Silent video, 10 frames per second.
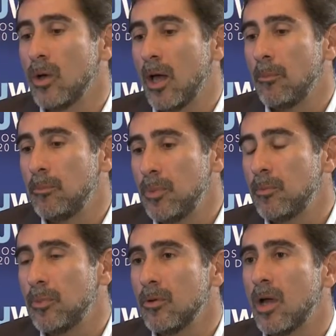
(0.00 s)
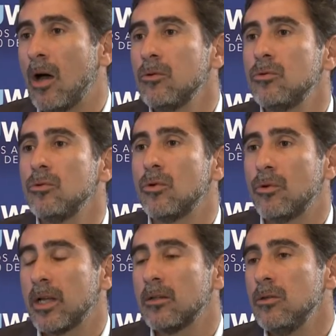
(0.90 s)
help people out to
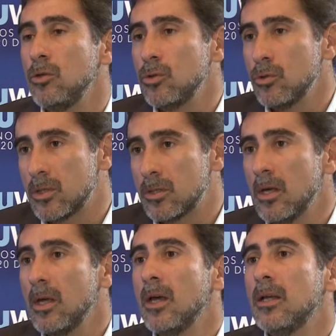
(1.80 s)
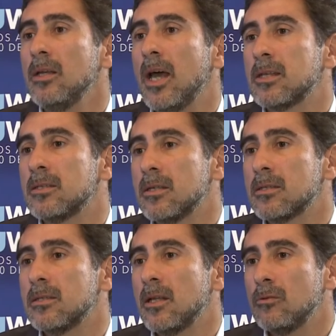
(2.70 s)
correctly use the
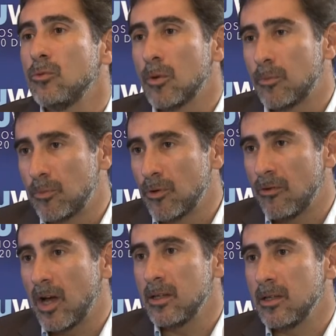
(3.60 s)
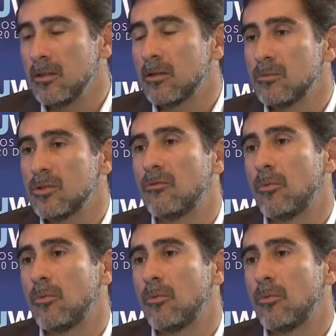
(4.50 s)
access that we are providing in terms of